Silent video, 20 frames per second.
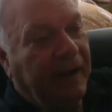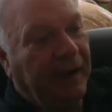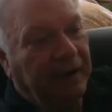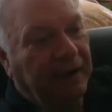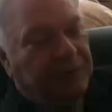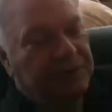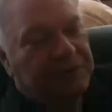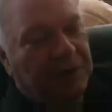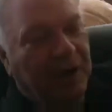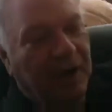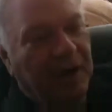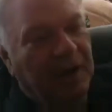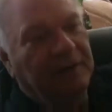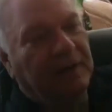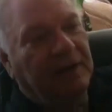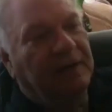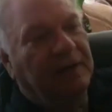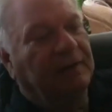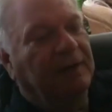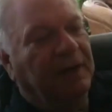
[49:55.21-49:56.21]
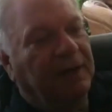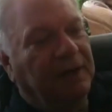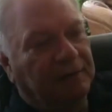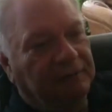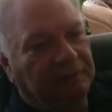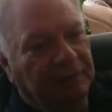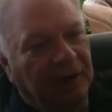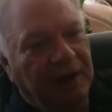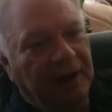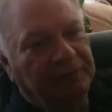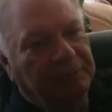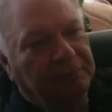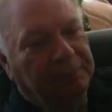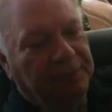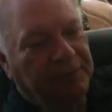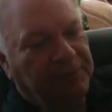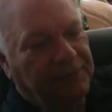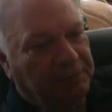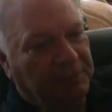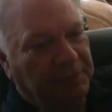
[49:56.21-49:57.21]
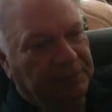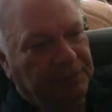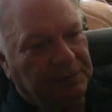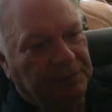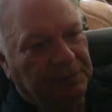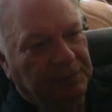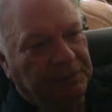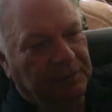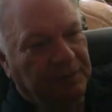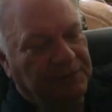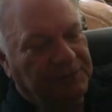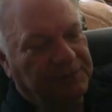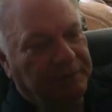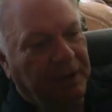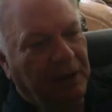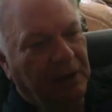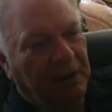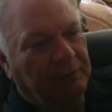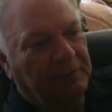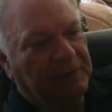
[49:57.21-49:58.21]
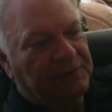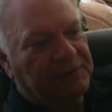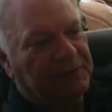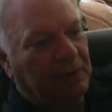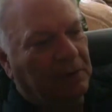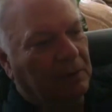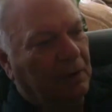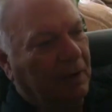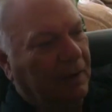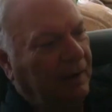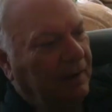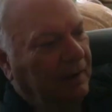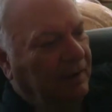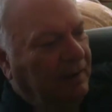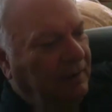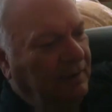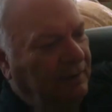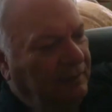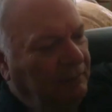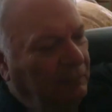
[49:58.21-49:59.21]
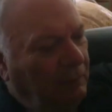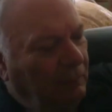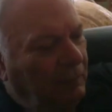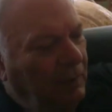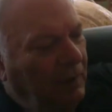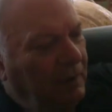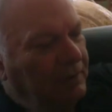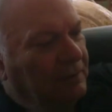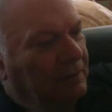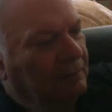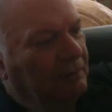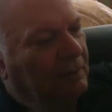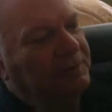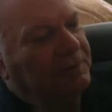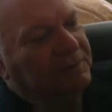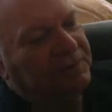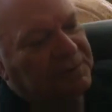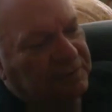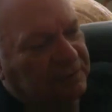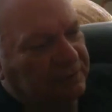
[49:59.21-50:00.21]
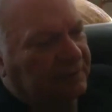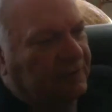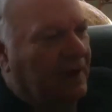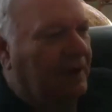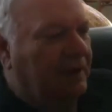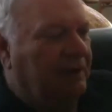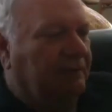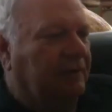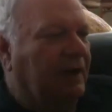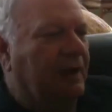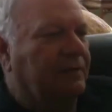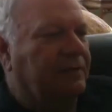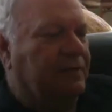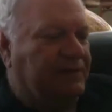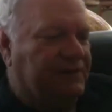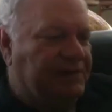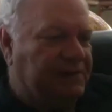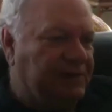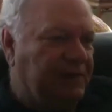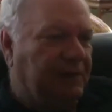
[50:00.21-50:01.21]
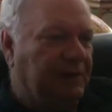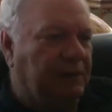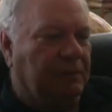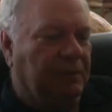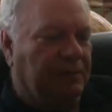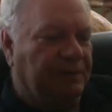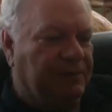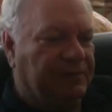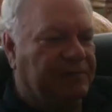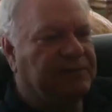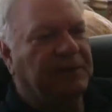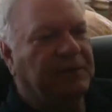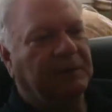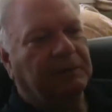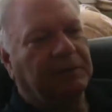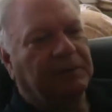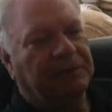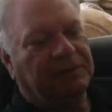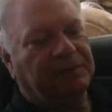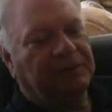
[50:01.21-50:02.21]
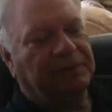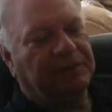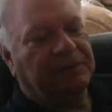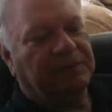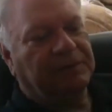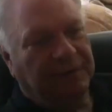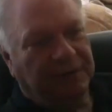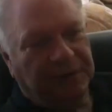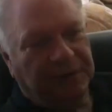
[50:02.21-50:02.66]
and John they they give life imprisonment to, they spare him, and so. One, once you've kind of got the sequence, the sequence is really